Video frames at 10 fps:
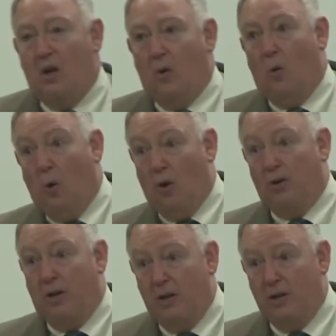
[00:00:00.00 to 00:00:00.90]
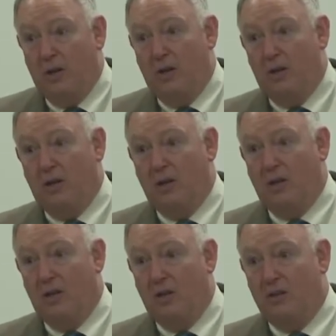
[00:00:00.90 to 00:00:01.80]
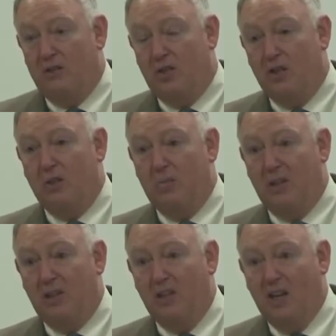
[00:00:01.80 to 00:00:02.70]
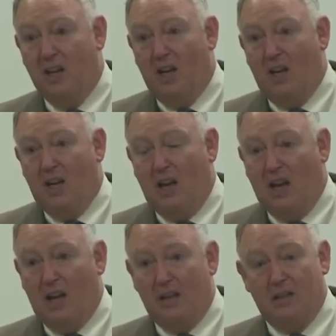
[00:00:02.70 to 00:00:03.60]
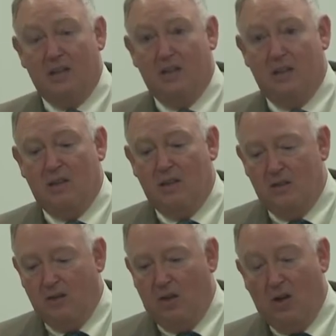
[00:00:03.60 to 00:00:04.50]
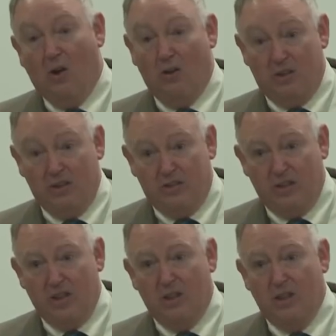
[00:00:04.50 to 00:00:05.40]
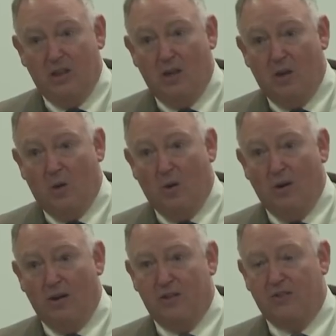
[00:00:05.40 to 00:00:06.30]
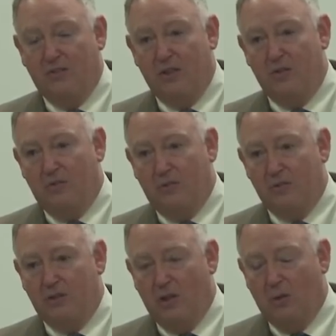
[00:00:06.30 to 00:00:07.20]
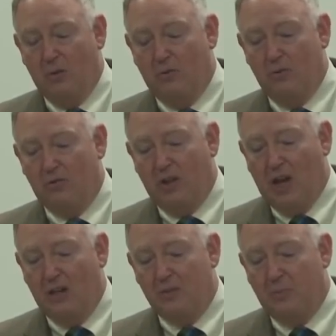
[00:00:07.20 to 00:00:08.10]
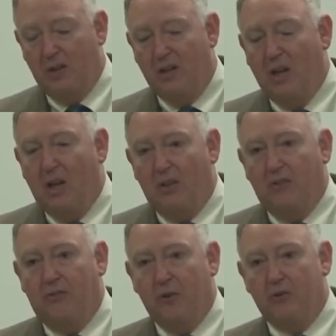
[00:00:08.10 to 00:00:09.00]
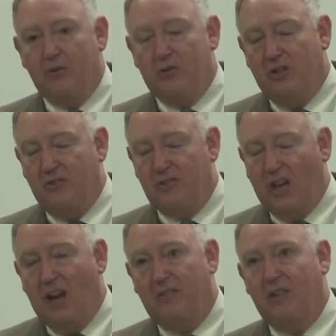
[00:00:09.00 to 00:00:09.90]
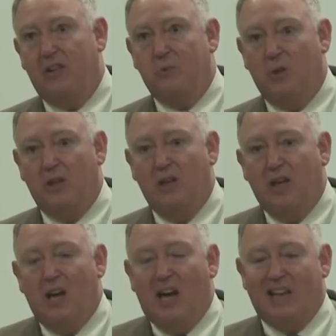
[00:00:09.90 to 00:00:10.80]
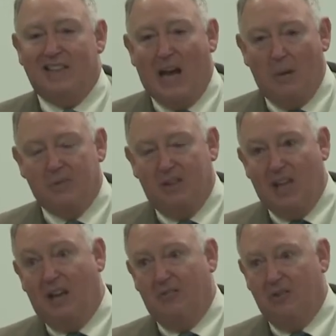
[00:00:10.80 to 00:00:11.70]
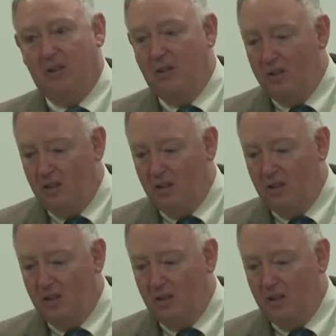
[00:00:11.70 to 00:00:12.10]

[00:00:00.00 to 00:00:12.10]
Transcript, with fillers: Or she could be at ROTC or at a civilian university going through OCS. But the future chief of staff, unless we adopt lateral